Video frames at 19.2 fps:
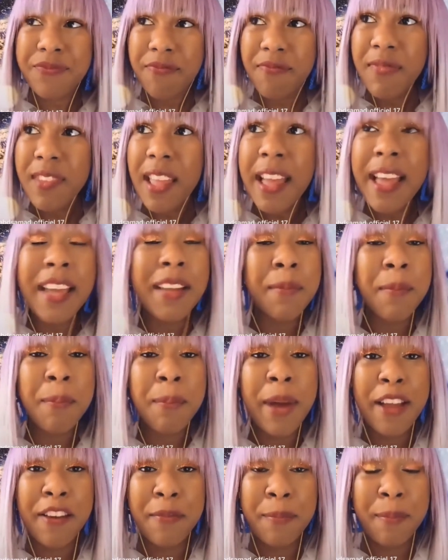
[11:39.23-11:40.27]
And
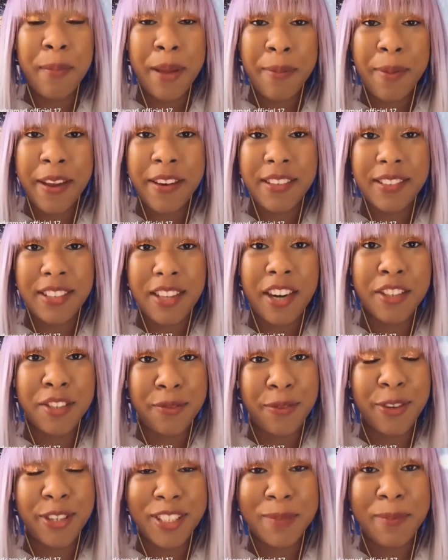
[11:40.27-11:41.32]
my parents are
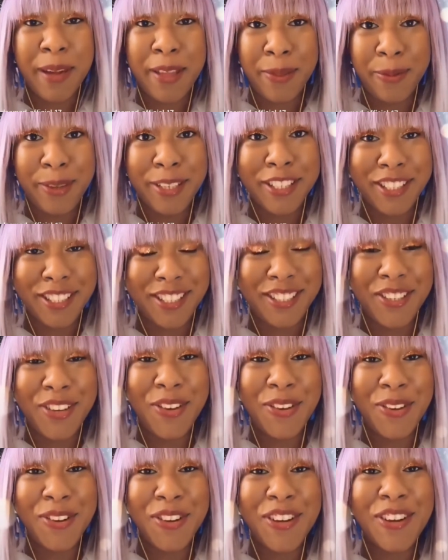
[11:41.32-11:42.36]
divorced, by the way, just so
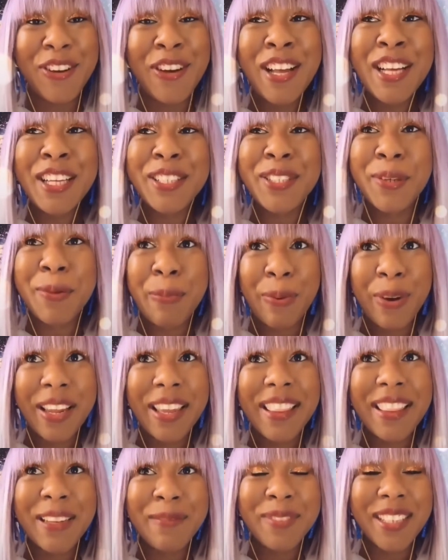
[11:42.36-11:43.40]
you know. So bringing
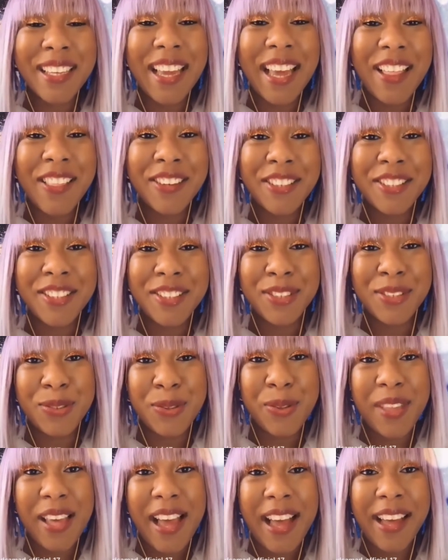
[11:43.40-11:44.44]
them together to do
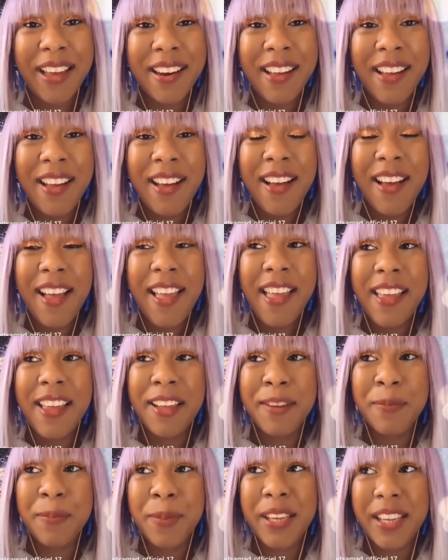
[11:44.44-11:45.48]
that,
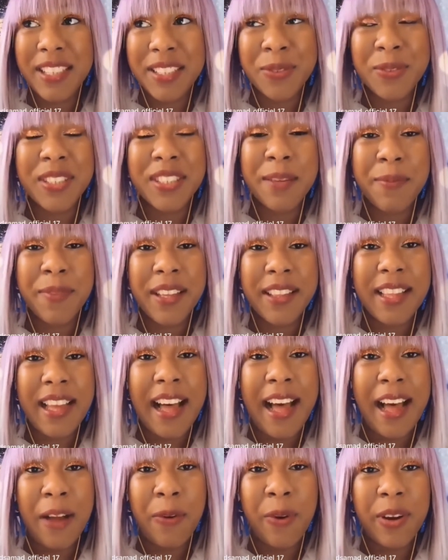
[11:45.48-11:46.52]
and because it was something that
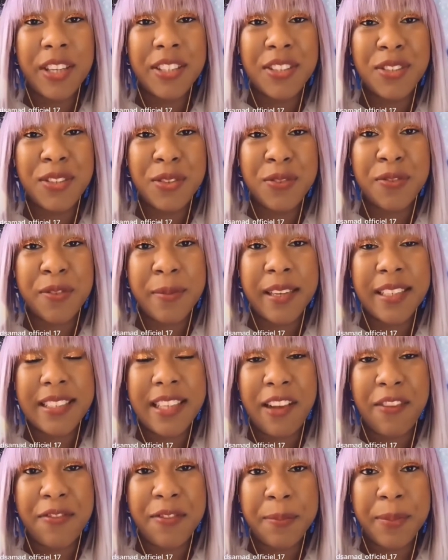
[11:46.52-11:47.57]
I wanted to do for
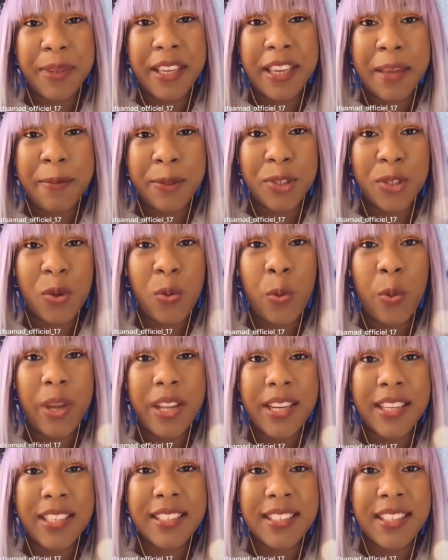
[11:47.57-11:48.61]
myself, and being able to
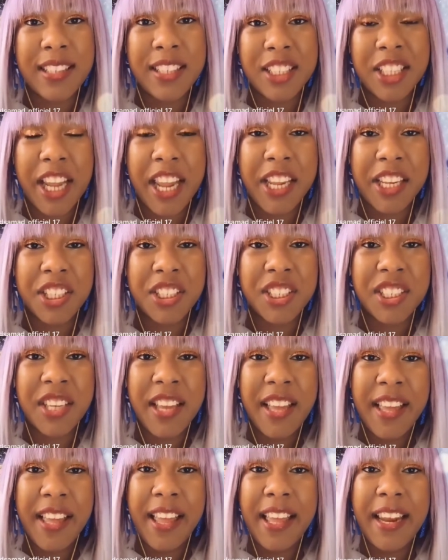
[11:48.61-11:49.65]
witness the change
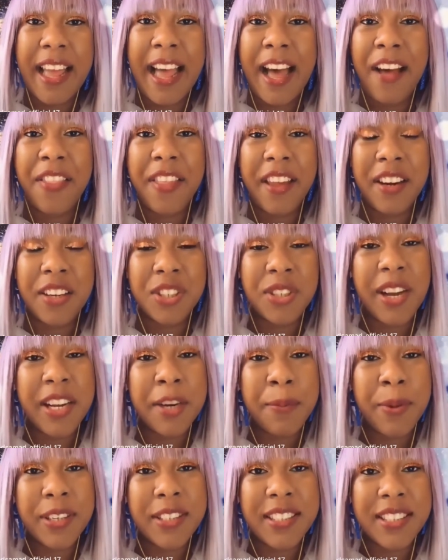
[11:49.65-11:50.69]
in how they are trying to
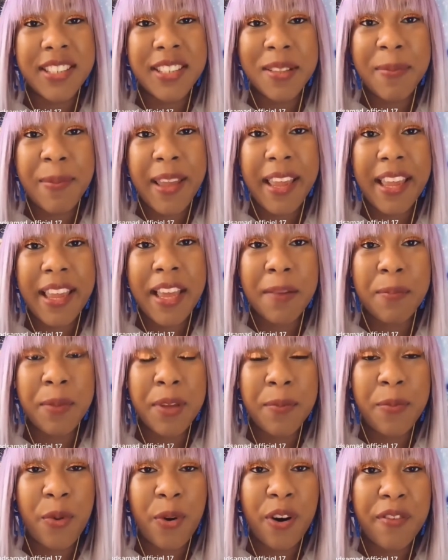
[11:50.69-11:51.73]
participate and be
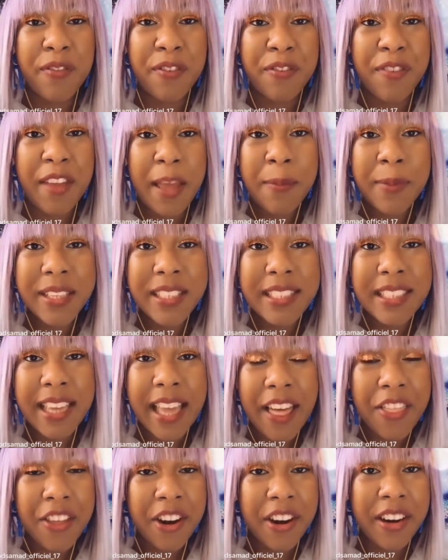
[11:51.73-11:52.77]
more of a family
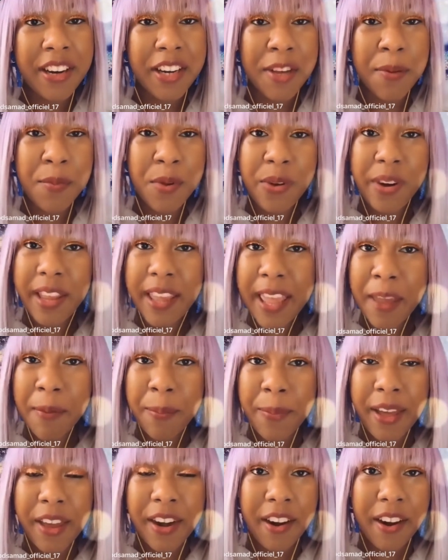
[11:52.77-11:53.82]
together and communicate
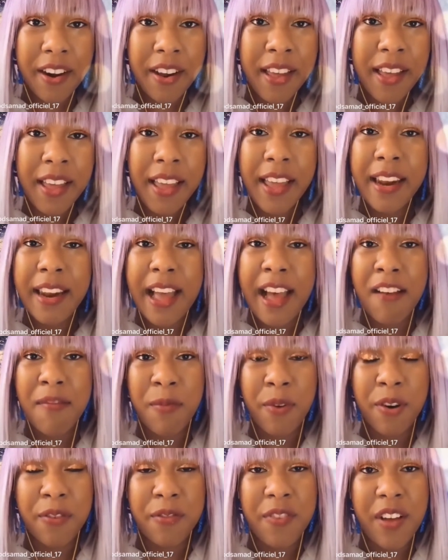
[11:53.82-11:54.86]
better and have
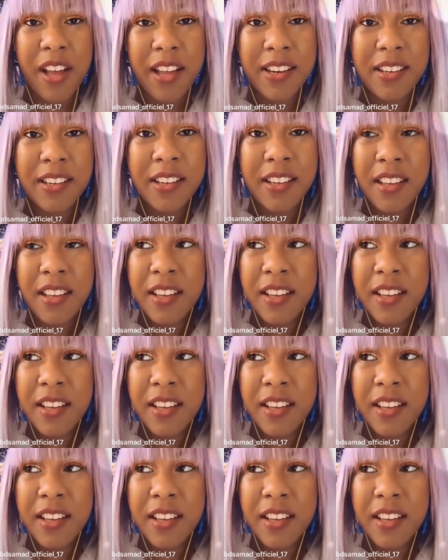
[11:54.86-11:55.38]
more fun.